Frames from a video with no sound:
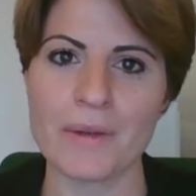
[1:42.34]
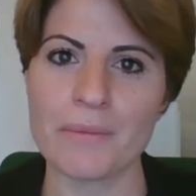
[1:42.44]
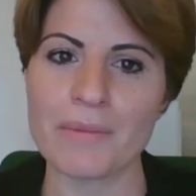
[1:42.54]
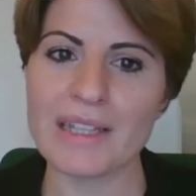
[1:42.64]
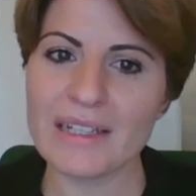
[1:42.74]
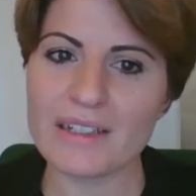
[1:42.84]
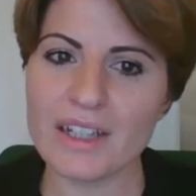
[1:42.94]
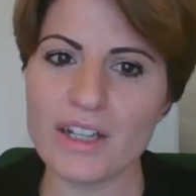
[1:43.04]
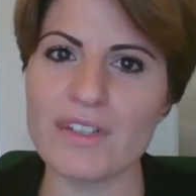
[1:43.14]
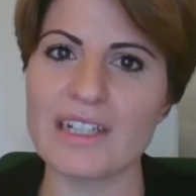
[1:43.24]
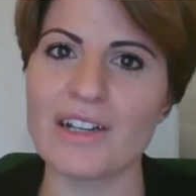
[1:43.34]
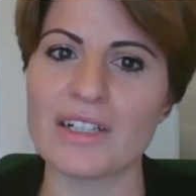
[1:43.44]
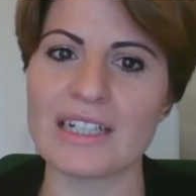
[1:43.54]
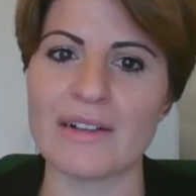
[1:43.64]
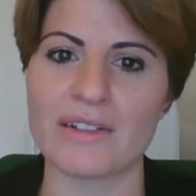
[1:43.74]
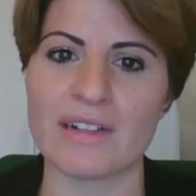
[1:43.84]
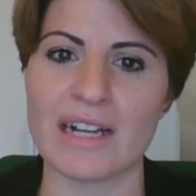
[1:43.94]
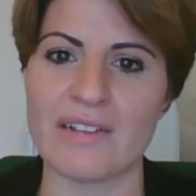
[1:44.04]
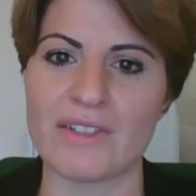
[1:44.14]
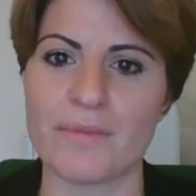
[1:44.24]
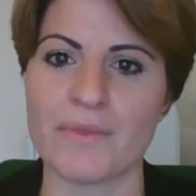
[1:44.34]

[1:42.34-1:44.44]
But then COVID lockdown arrived.